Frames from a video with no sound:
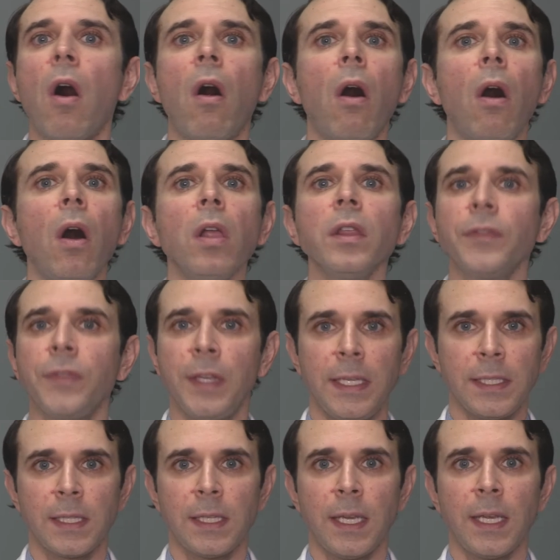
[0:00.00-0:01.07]
All of
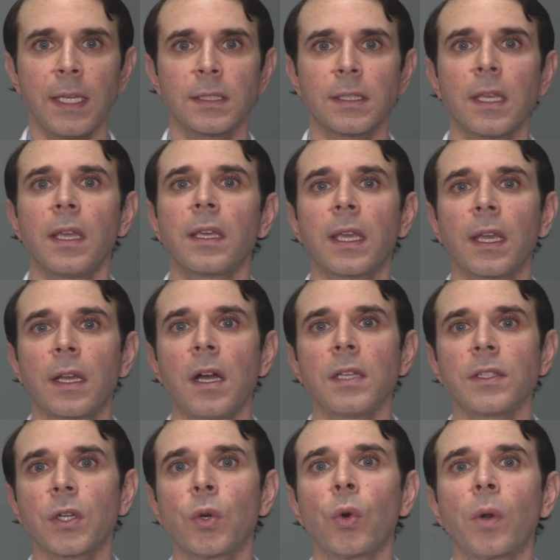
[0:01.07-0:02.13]
these things can cause
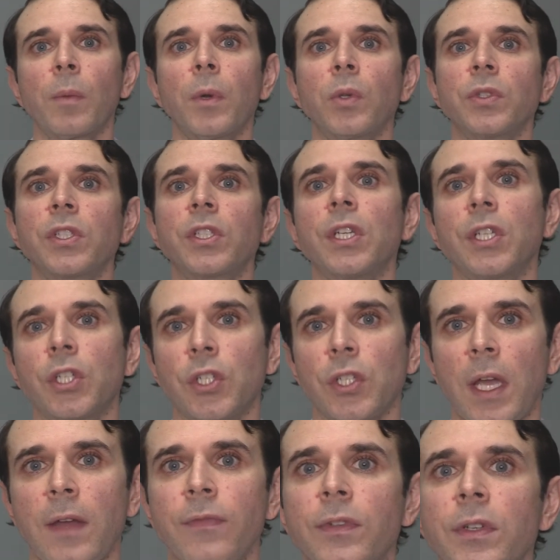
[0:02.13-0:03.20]
our hormones to
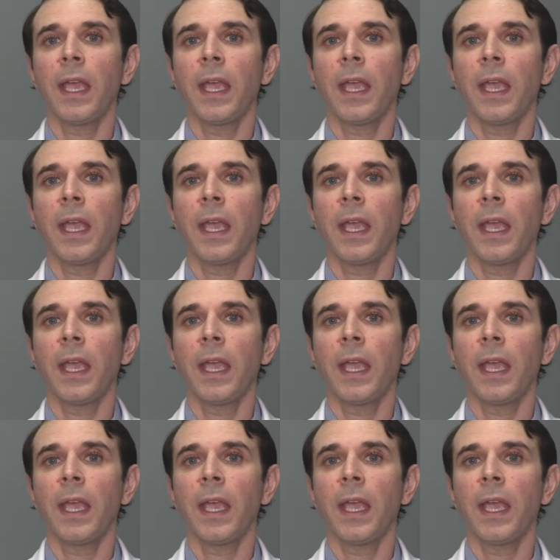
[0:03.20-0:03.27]
shift.